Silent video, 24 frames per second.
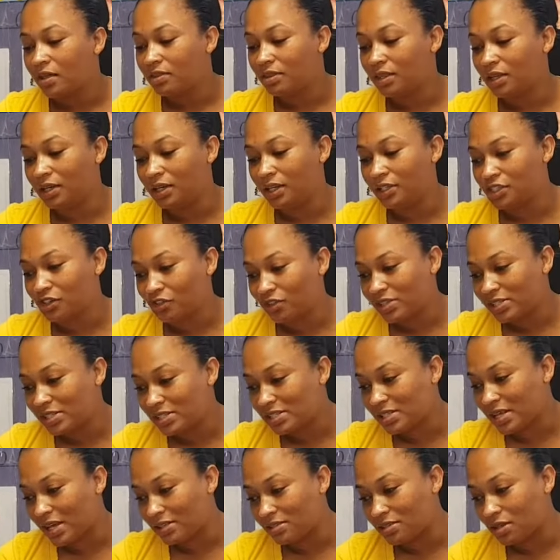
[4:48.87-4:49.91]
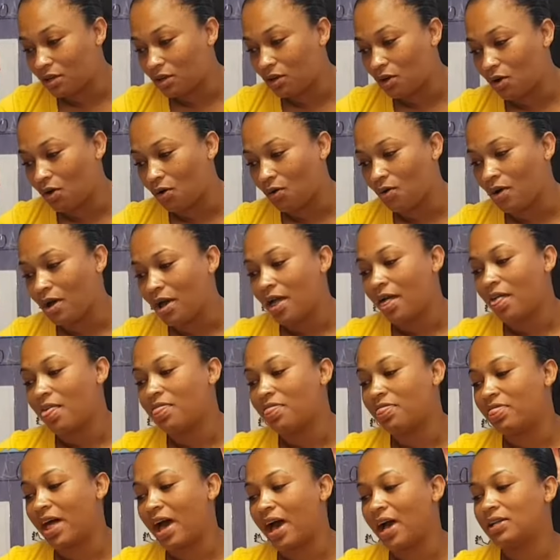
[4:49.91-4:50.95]
The literacy center now,
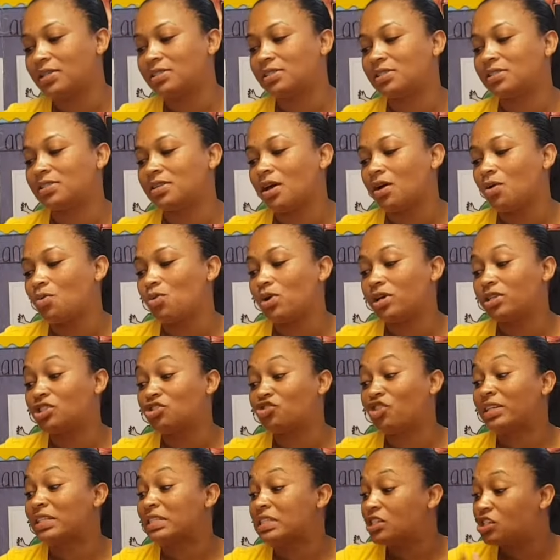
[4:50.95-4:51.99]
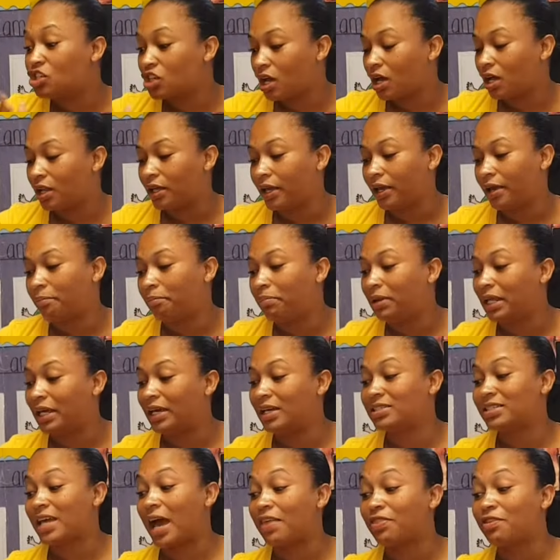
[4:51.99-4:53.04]
that was strategically
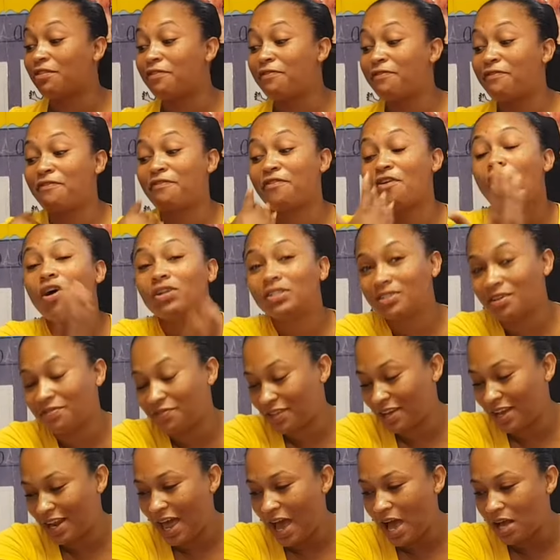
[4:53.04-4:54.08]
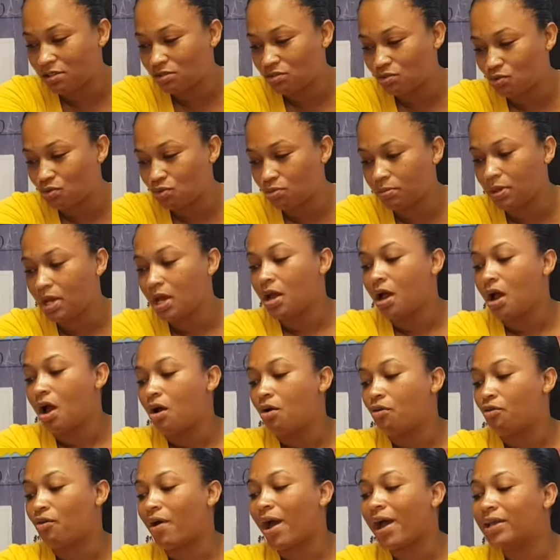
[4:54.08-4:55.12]
placed at the front of the classroom,
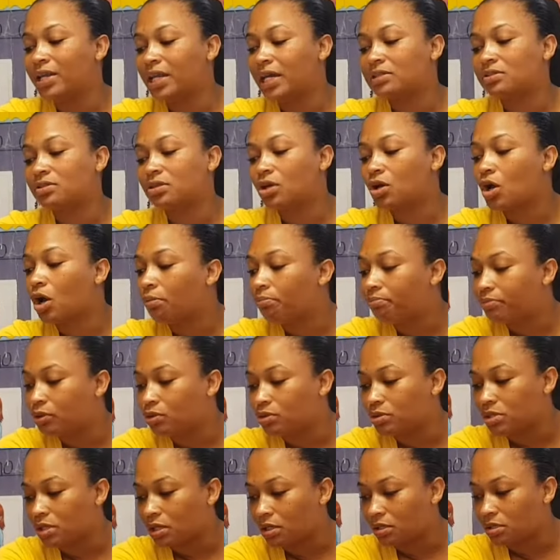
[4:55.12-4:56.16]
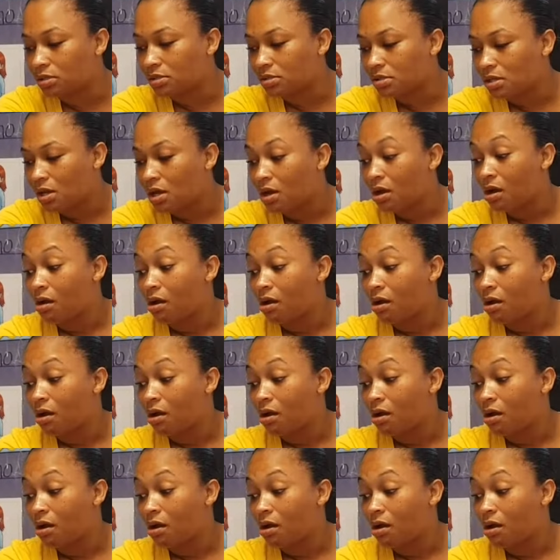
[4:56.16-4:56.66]
right next to the computers,